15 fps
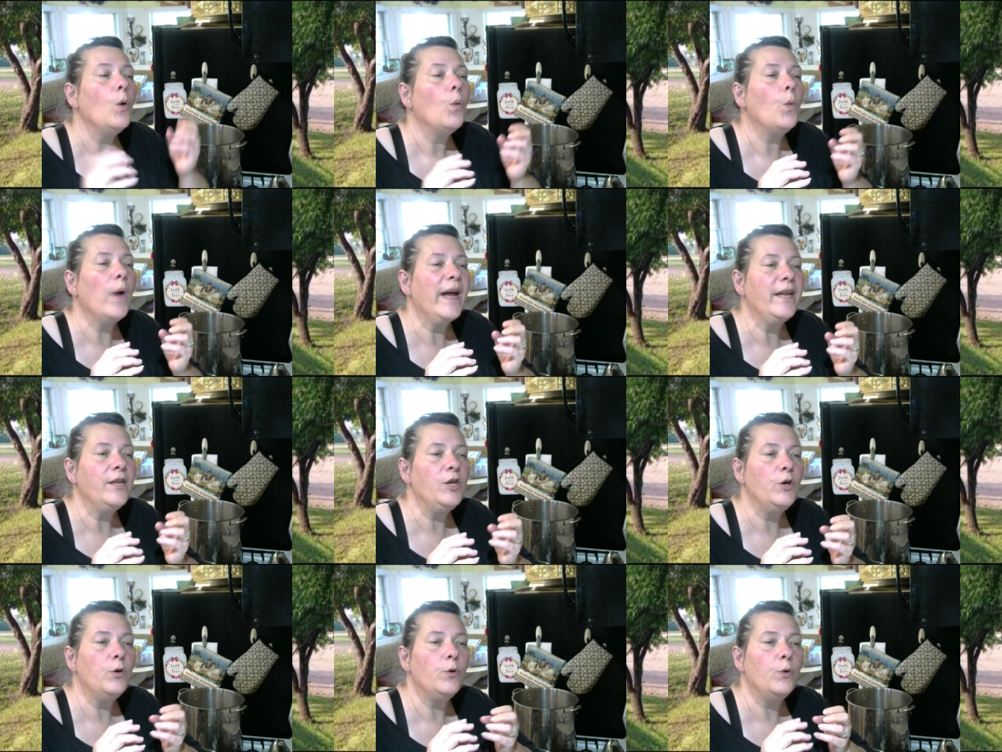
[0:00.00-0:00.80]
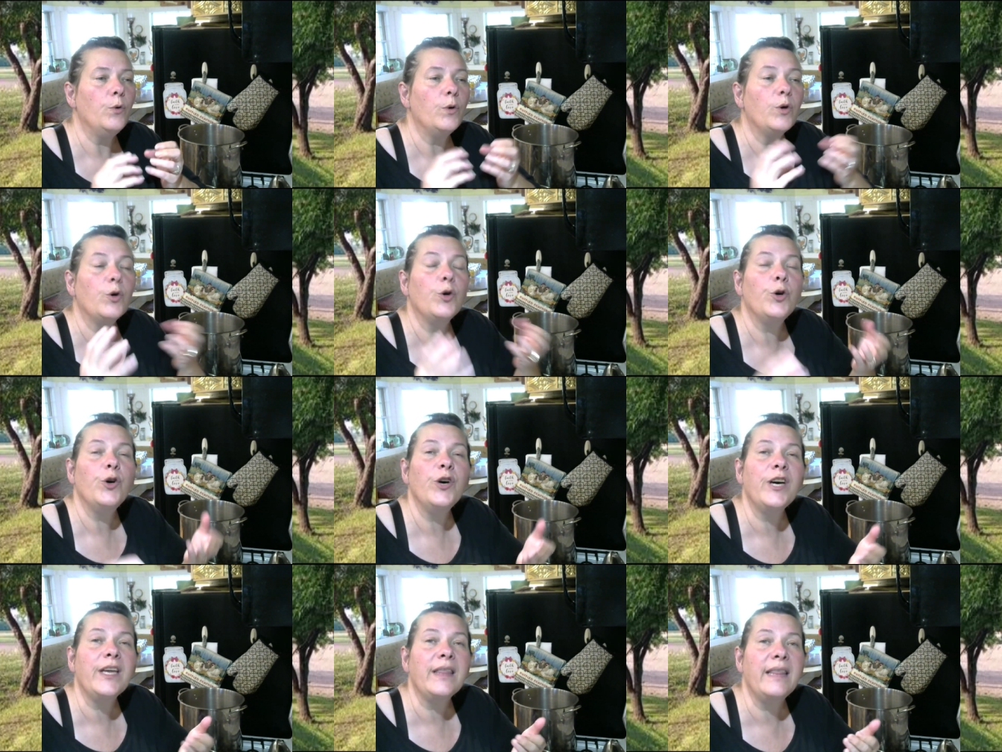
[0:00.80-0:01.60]
When you
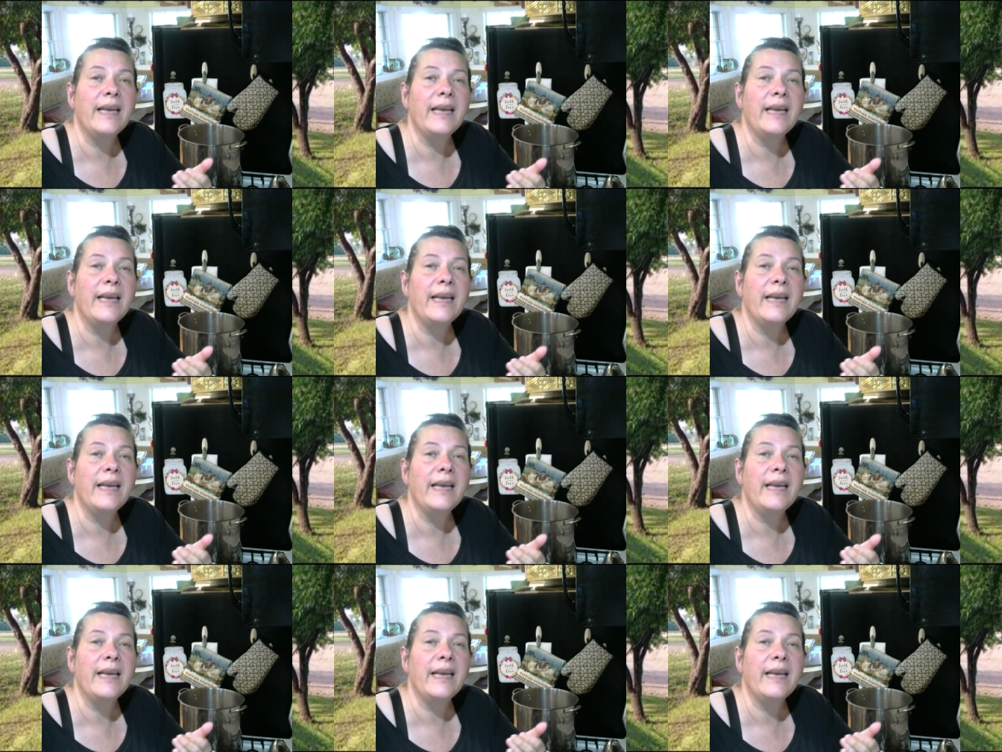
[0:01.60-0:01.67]
cook